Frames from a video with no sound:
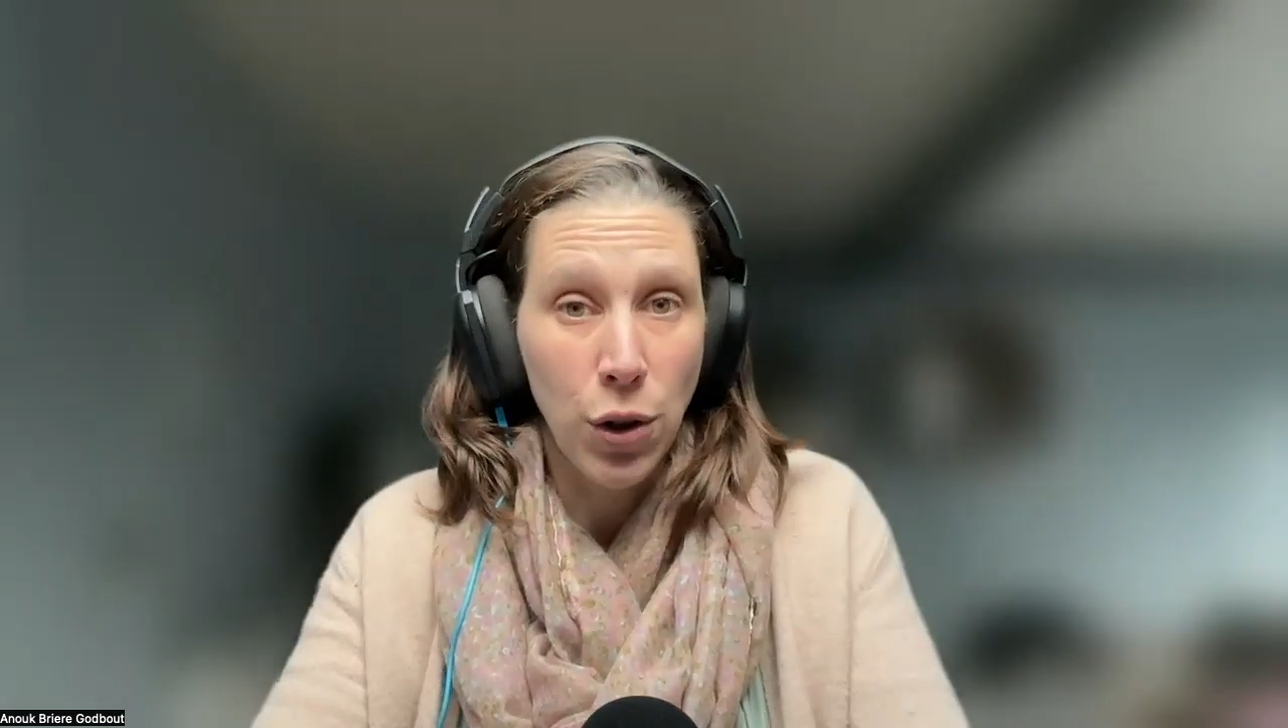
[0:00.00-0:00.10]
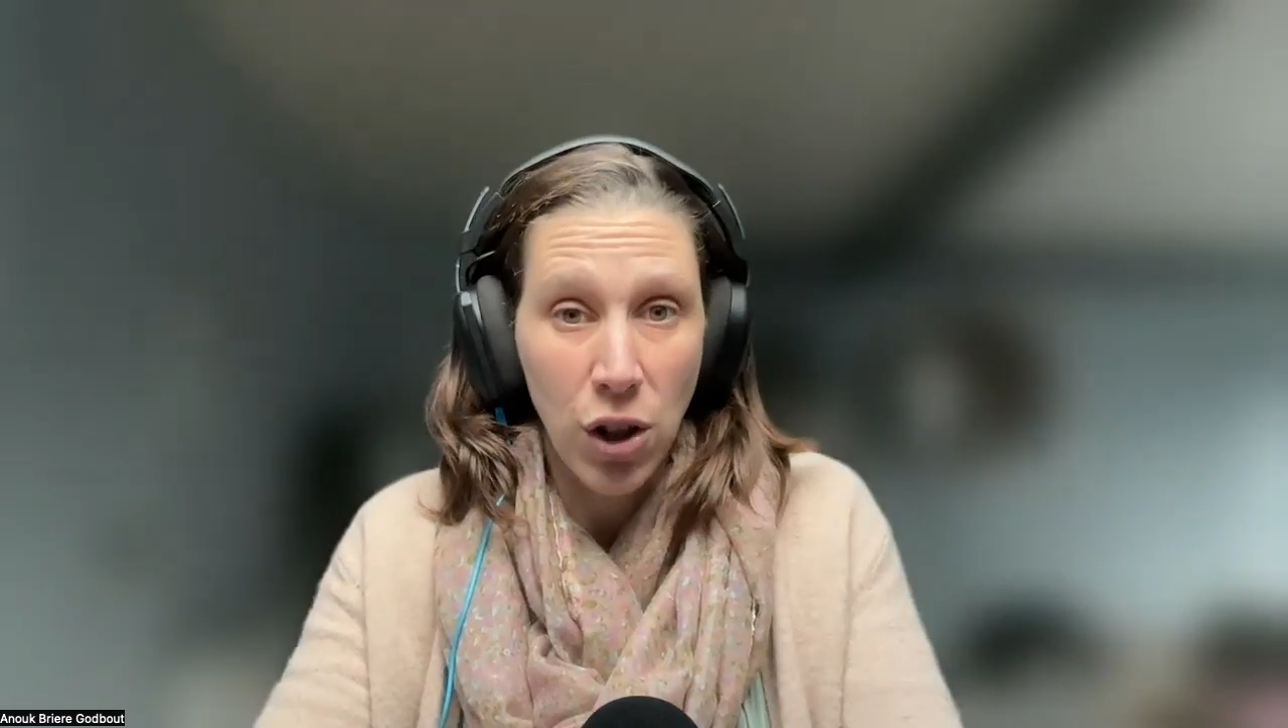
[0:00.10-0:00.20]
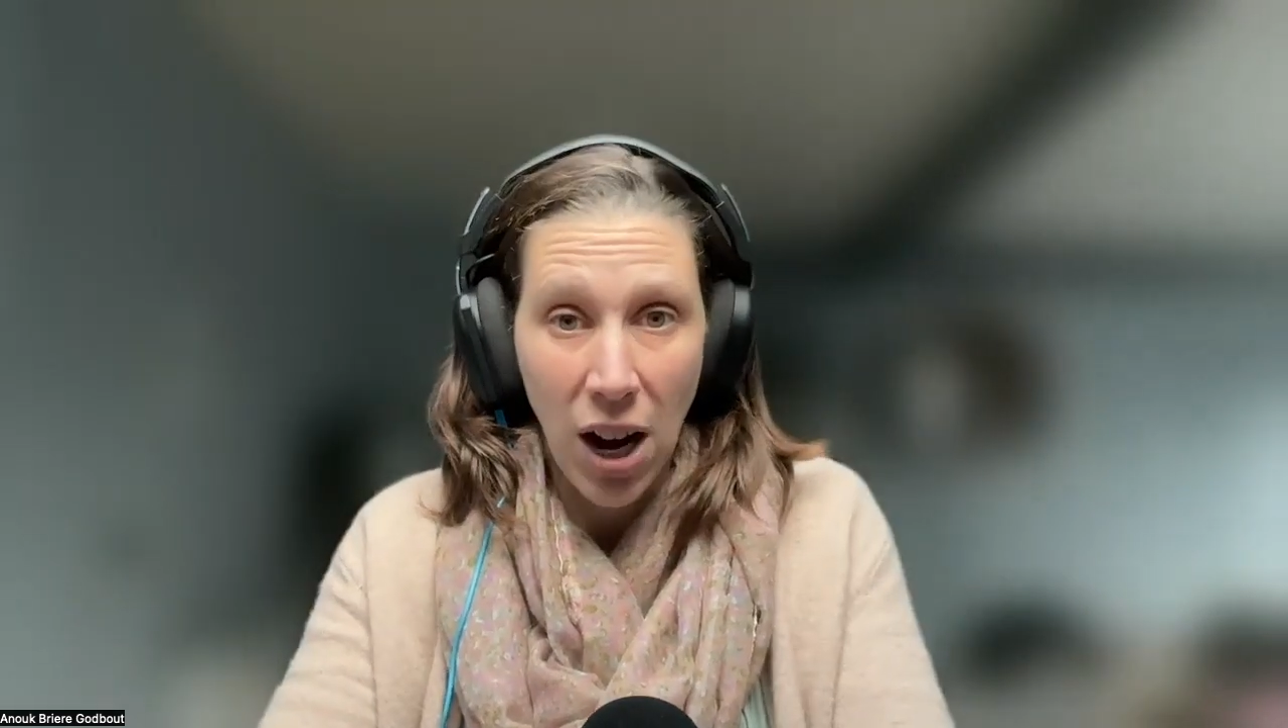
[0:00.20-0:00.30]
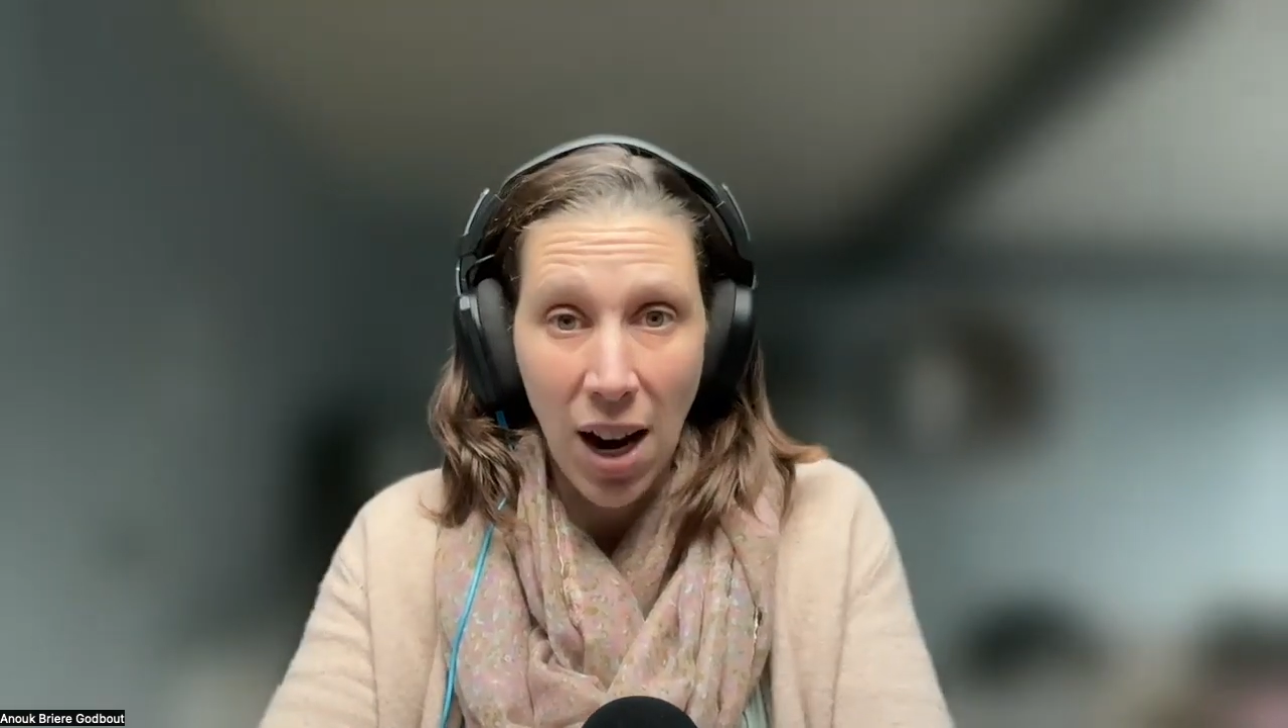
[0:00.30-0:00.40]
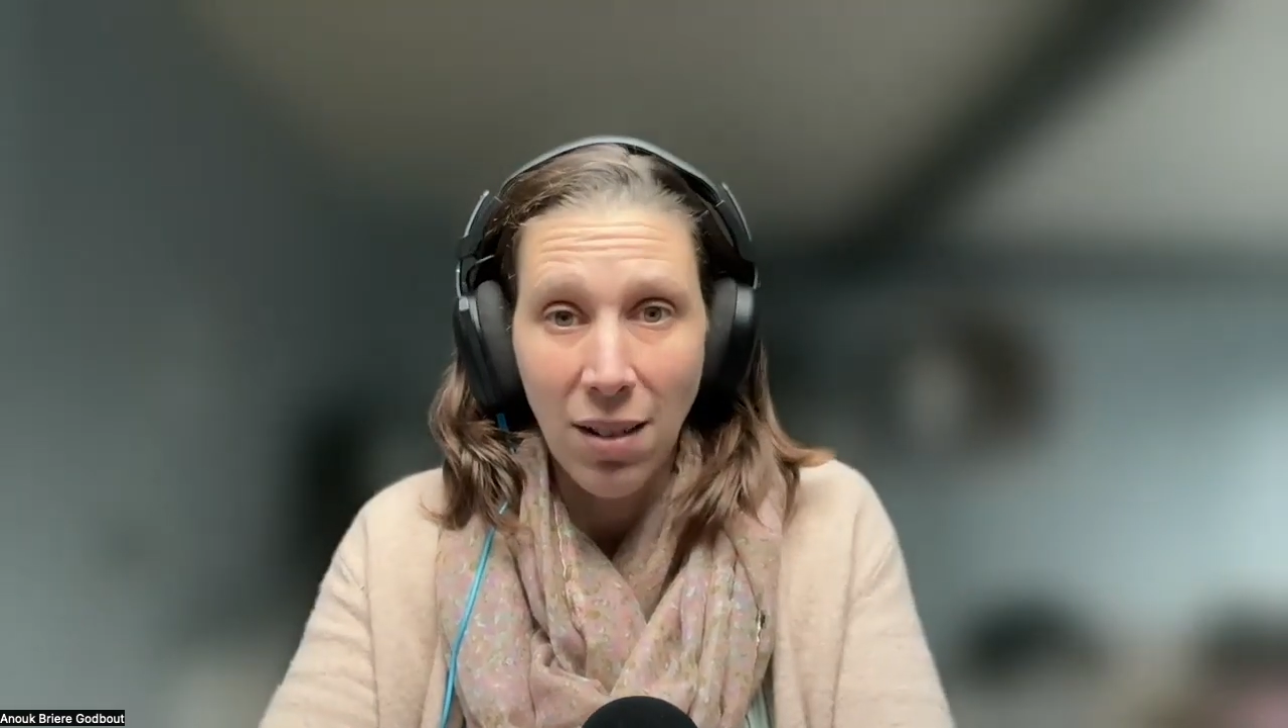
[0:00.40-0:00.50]

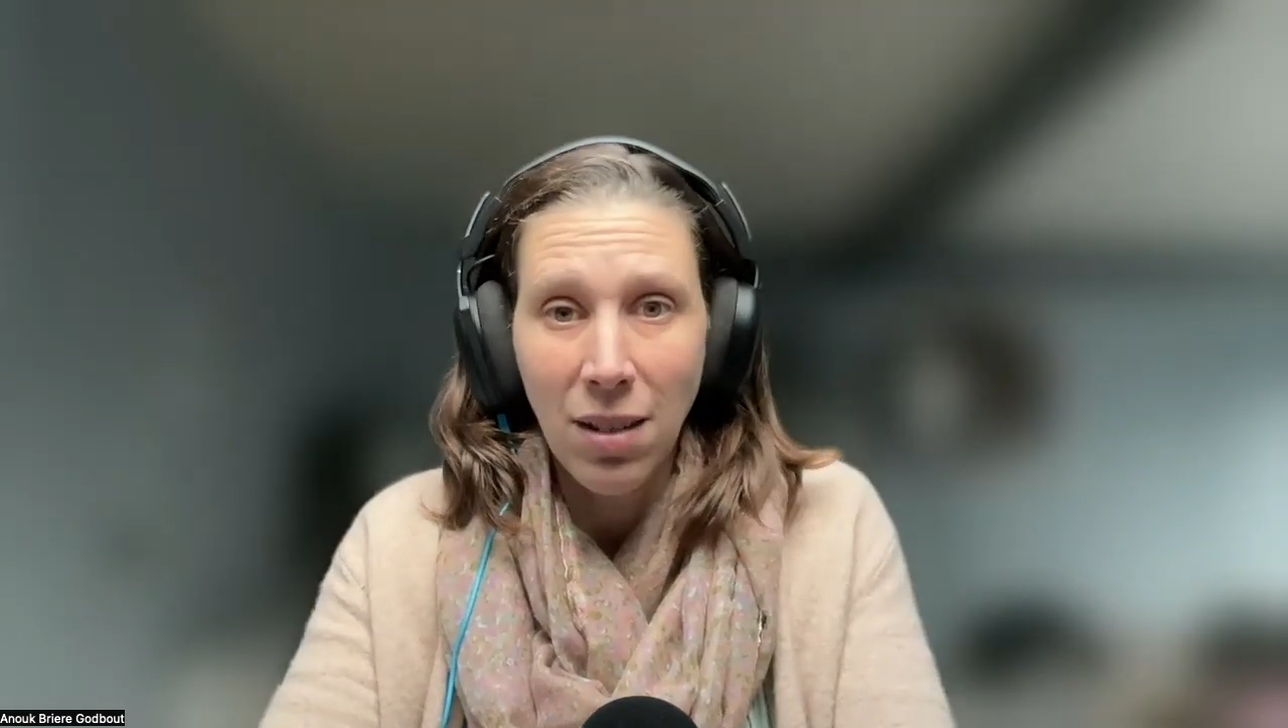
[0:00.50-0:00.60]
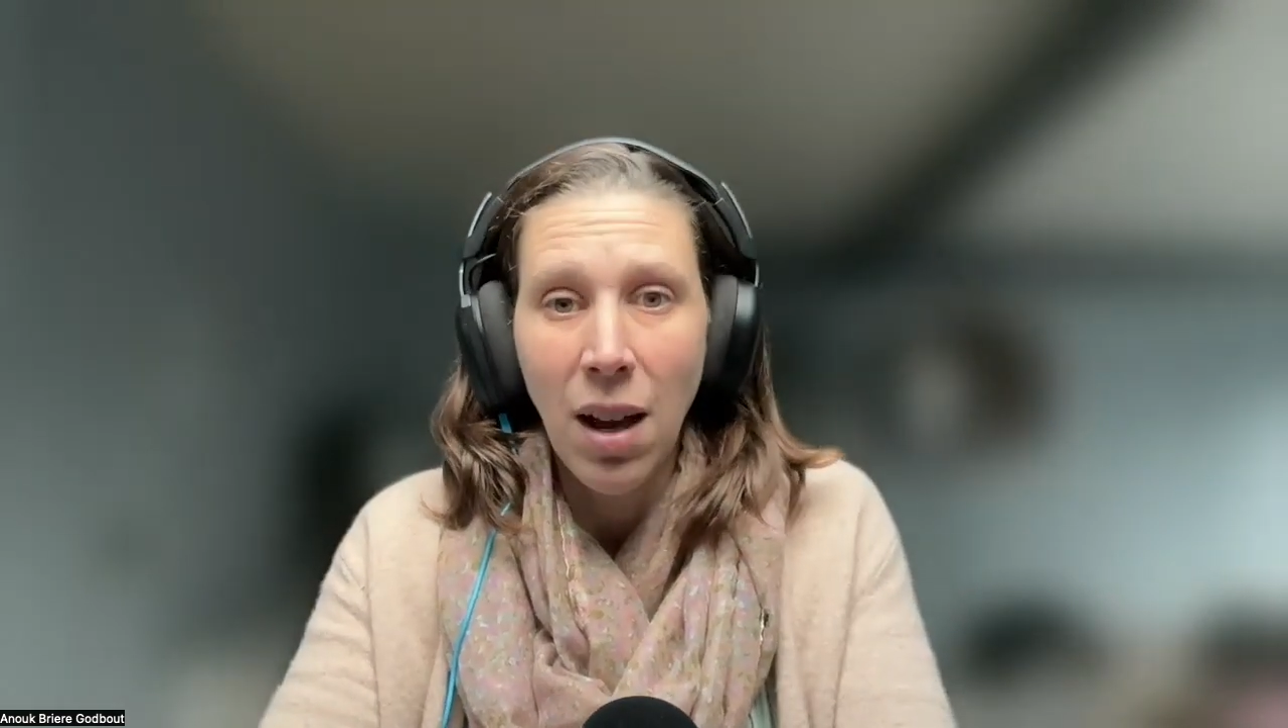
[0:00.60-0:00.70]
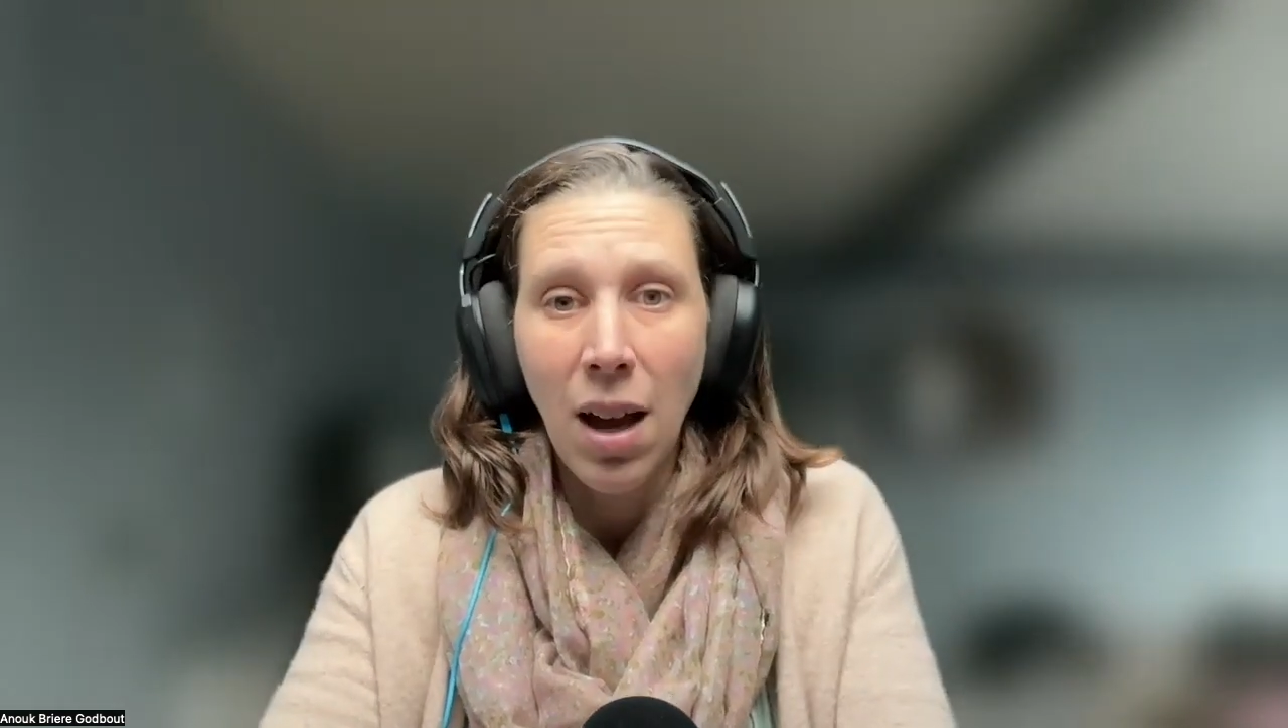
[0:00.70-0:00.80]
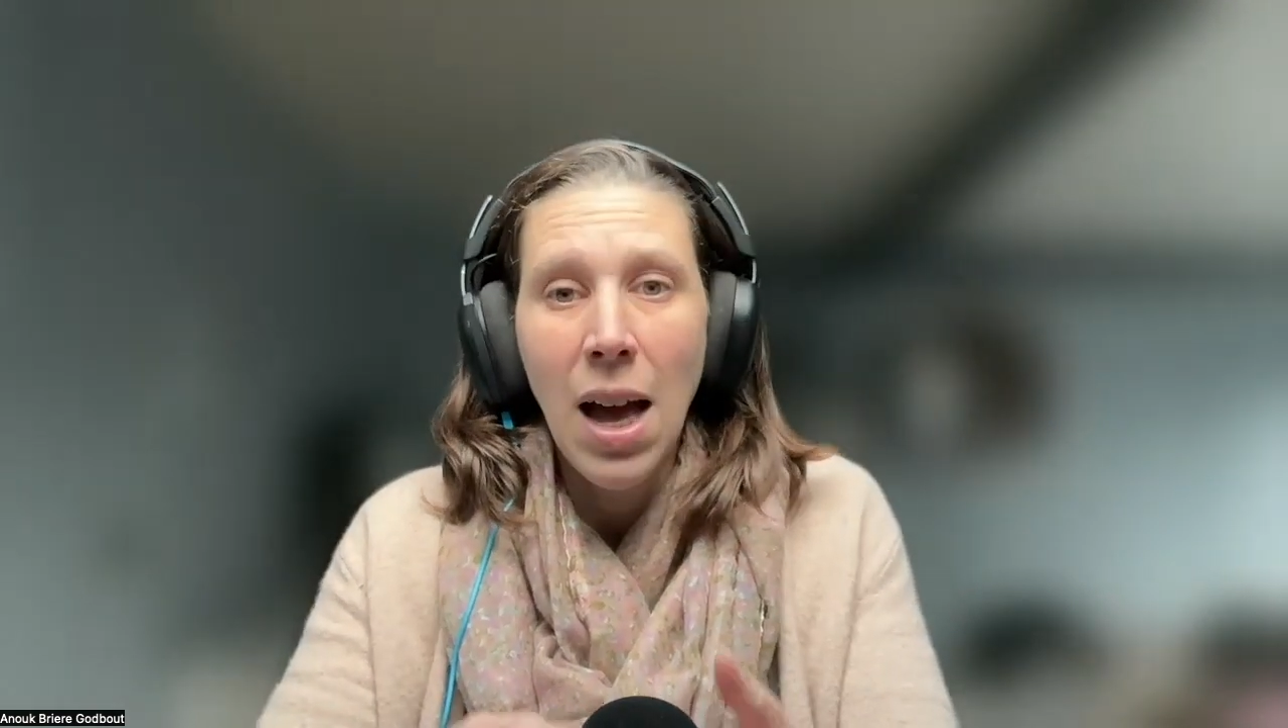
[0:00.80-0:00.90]
child